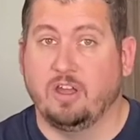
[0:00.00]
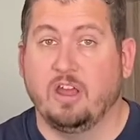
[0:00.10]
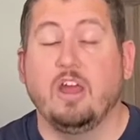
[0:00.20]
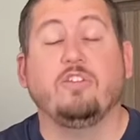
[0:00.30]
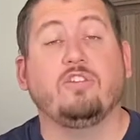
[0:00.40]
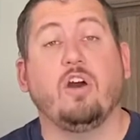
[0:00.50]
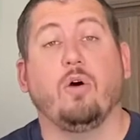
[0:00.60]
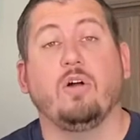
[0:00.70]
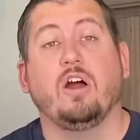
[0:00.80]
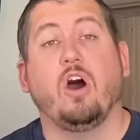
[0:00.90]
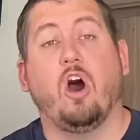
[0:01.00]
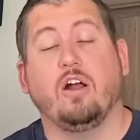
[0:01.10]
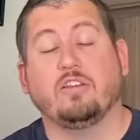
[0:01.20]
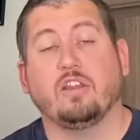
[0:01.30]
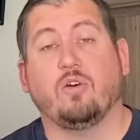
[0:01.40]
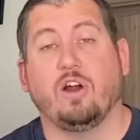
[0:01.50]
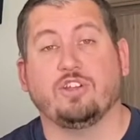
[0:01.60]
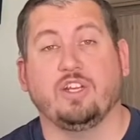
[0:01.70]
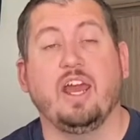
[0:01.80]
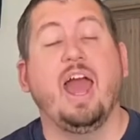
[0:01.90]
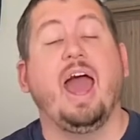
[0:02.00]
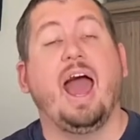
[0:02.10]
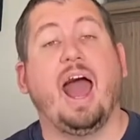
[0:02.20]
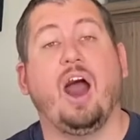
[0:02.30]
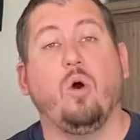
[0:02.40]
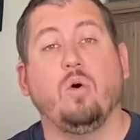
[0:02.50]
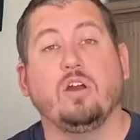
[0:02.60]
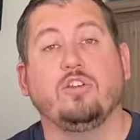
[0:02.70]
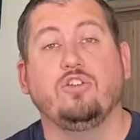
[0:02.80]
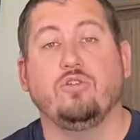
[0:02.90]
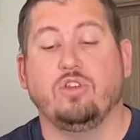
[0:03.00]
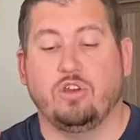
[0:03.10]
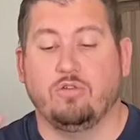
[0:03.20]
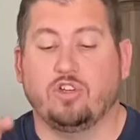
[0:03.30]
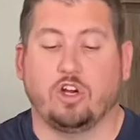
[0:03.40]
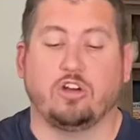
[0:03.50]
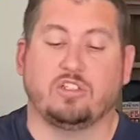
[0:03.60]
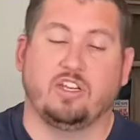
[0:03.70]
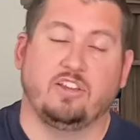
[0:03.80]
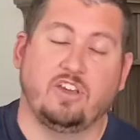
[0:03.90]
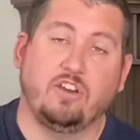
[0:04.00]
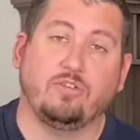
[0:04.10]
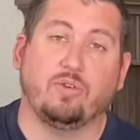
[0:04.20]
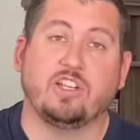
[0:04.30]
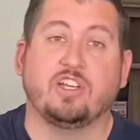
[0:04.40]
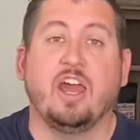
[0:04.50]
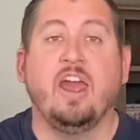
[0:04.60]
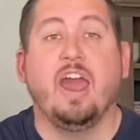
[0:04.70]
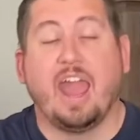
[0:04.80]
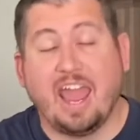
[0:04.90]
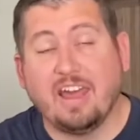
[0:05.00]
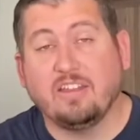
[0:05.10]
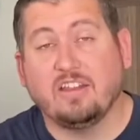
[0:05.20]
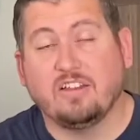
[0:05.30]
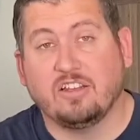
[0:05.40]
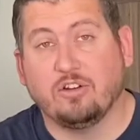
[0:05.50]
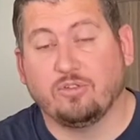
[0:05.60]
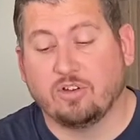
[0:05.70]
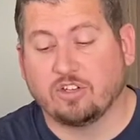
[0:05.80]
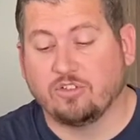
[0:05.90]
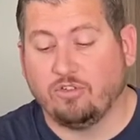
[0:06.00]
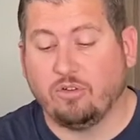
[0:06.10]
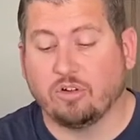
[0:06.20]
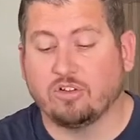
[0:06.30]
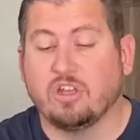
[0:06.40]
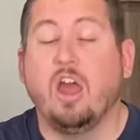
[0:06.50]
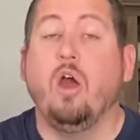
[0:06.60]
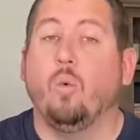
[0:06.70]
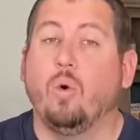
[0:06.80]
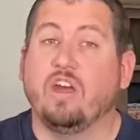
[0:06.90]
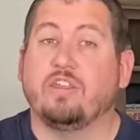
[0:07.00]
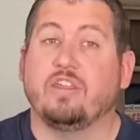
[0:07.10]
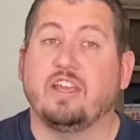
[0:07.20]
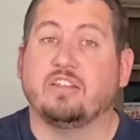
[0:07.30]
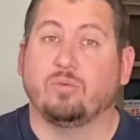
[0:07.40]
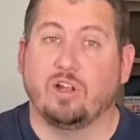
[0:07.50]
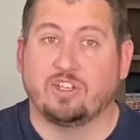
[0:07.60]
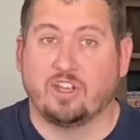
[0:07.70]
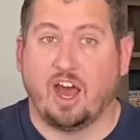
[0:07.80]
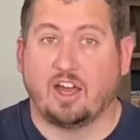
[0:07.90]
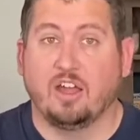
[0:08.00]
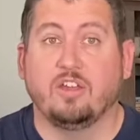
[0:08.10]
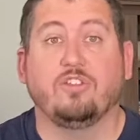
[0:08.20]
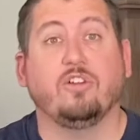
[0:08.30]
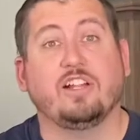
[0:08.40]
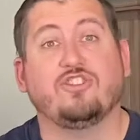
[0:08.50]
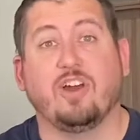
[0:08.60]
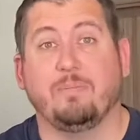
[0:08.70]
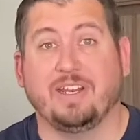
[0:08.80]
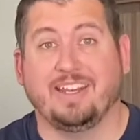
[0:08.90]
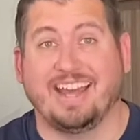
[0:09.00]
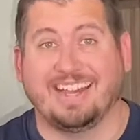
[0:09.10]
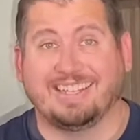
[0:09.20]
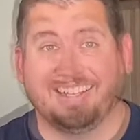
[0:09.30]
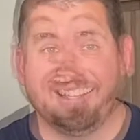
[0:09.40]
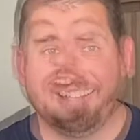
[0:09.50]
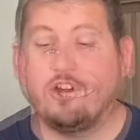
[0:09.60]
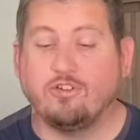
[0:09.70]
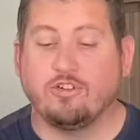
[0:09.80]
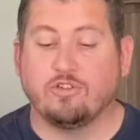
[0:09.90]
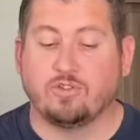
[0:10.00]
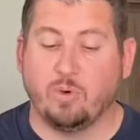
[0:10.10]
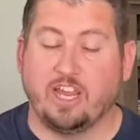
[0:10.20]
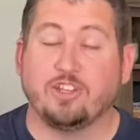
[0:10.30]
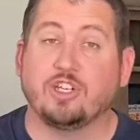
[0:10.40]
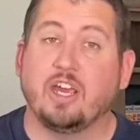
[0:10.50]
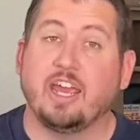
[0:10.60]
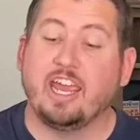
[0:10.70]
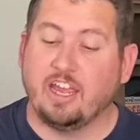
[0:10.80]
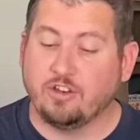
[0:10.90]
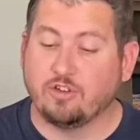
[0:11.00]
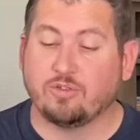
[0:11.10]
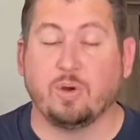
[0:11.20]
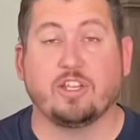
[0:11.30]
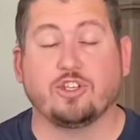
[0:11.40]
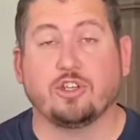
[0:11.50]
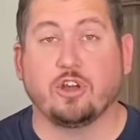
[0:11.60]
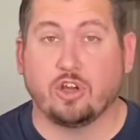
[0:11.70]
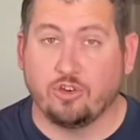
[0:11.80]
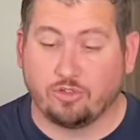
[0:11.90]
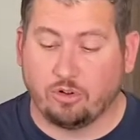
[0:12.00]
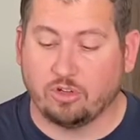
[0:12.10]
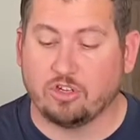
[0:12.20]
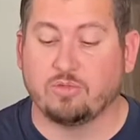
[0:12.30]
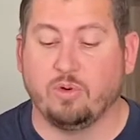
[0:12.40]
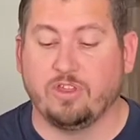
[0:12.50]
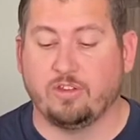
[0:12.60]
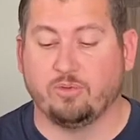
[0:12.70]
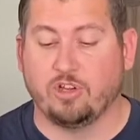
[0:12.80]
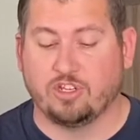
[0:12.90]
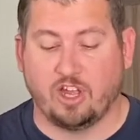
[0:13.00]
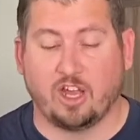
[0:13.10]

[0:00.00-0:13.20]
So, on to the question how do you charge the Nintendo Switch and the Nintendo Switch controllers with the Switch dock? So let's jump into that. To charge your Switch and your Switch controllers with the Switch dock,